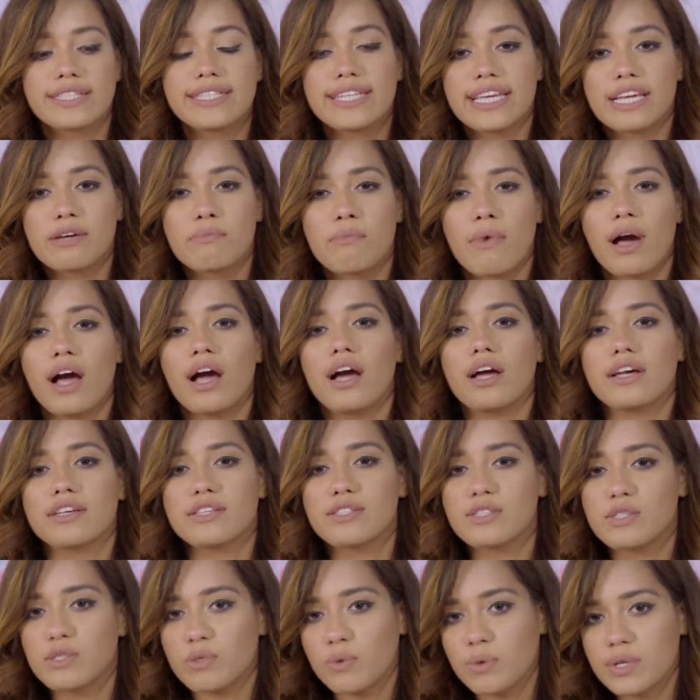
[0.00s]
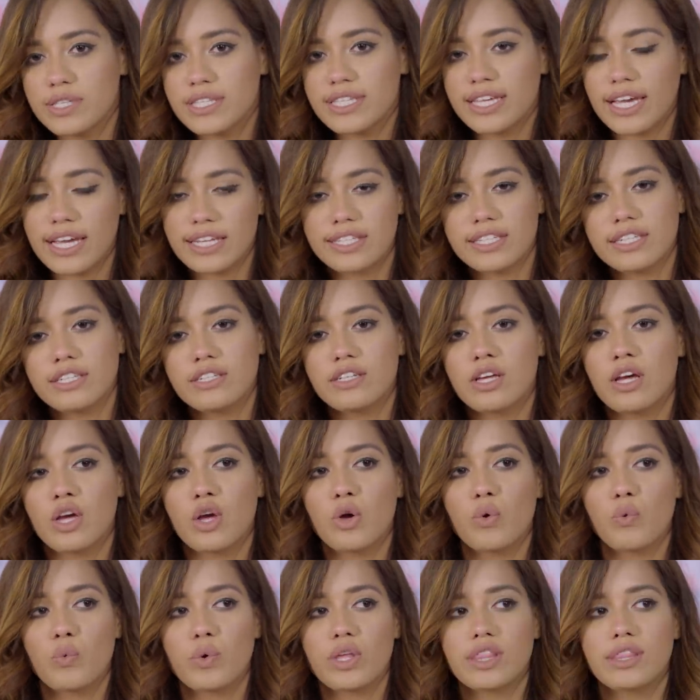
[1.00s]
stigma associated
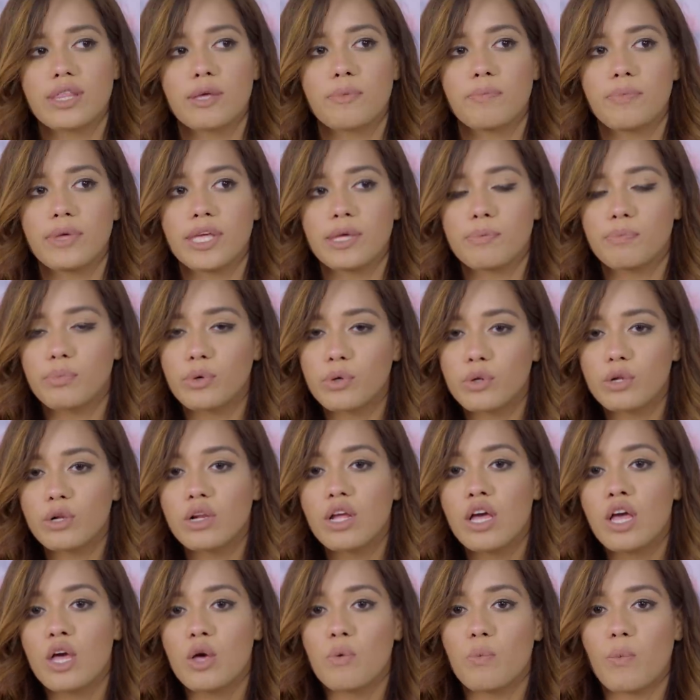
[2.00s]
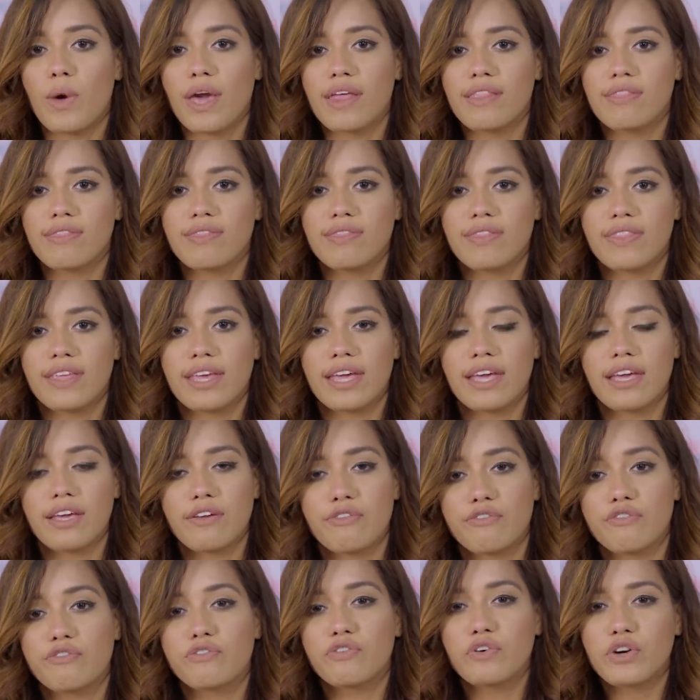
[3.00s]
with people when
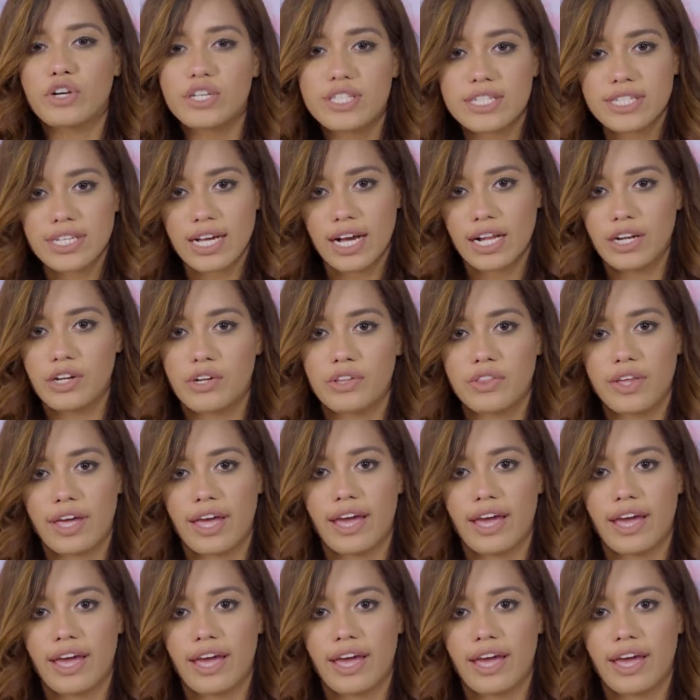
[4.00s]
they first color